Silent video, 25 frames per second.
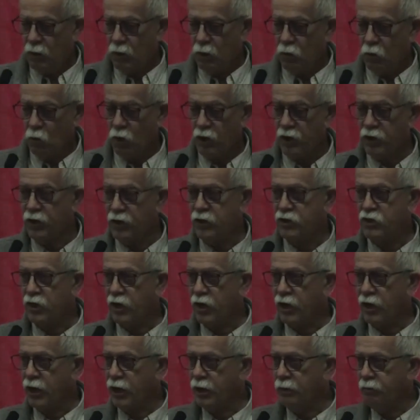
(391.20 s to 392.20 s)
one at a
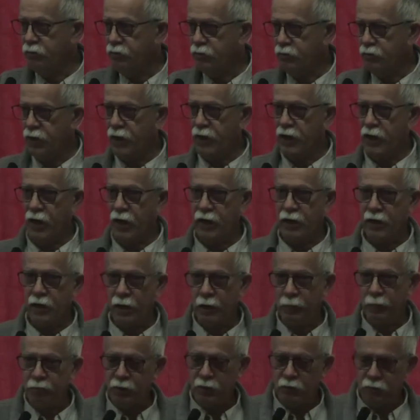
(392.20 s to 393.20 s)
time, they got
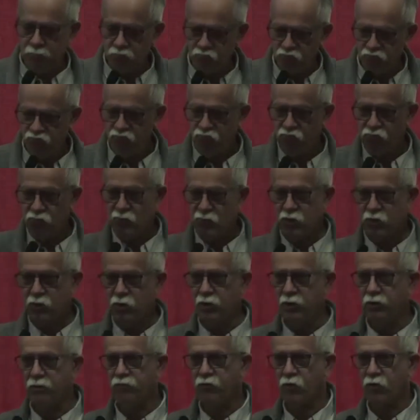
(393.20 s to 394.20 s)
up,
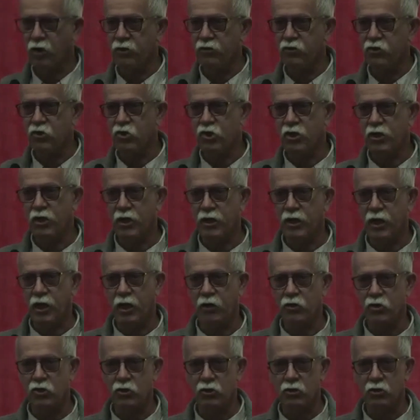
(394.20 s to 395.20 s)
stood in front of the city
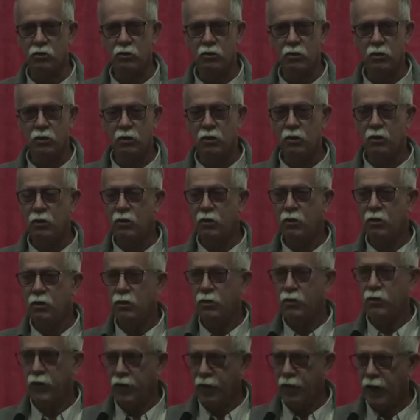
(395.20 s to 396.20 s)
council,
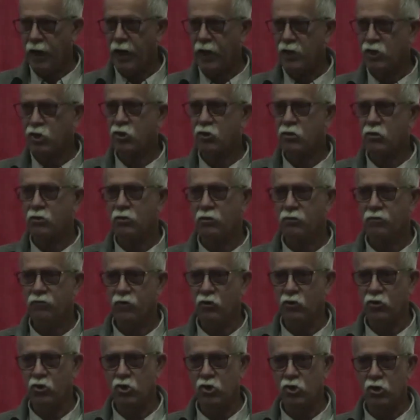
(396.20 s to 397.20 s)
and asked for
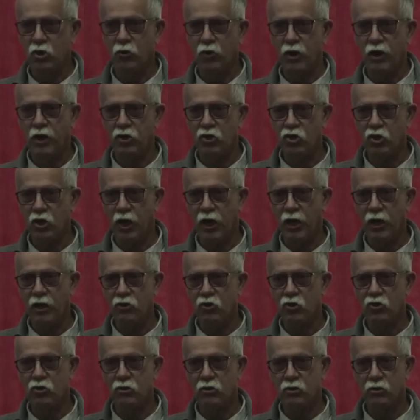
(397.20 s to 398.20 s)
this zoning
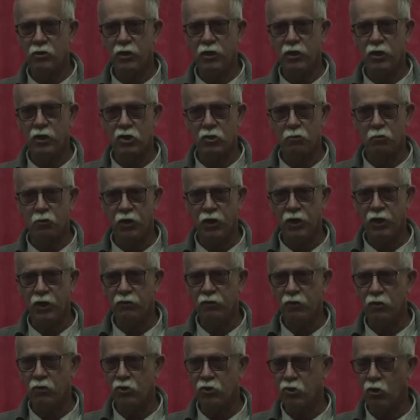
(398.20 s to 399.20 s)
change and
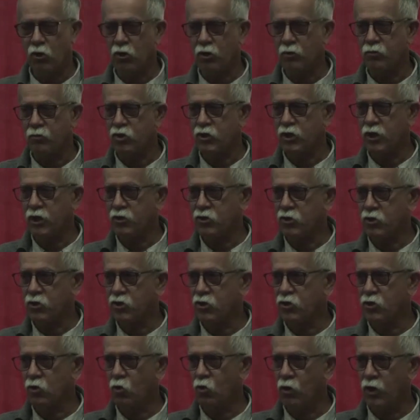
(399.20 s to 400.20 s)
explained their
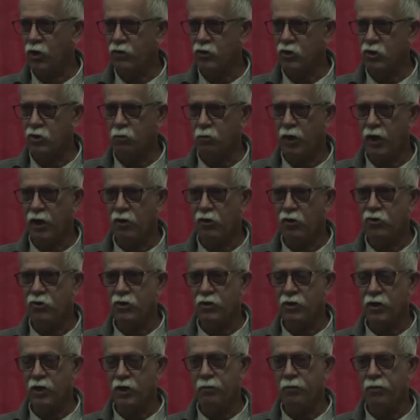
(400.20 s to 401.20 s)
circumstances and why this mattered to
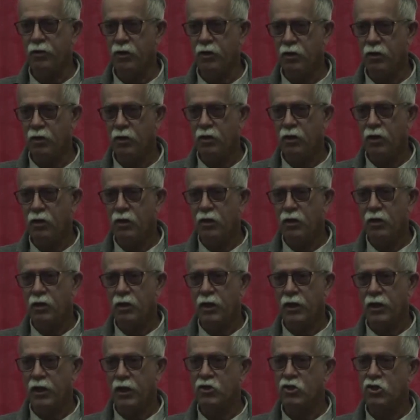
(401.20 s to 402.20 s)
them.
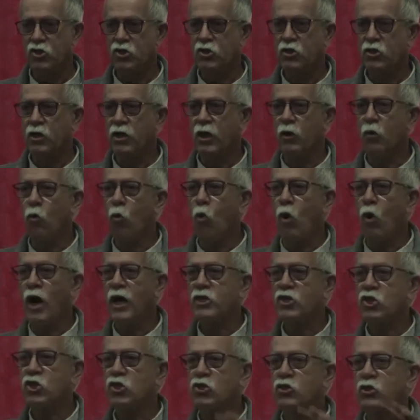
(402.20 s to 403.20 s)
And I
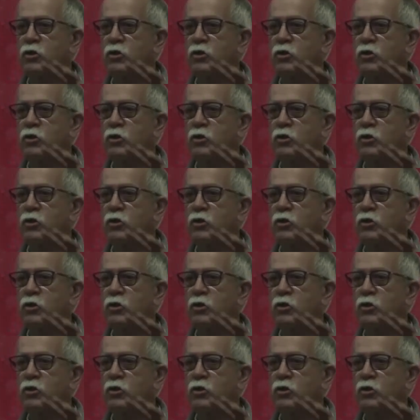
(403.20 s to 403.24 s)
watched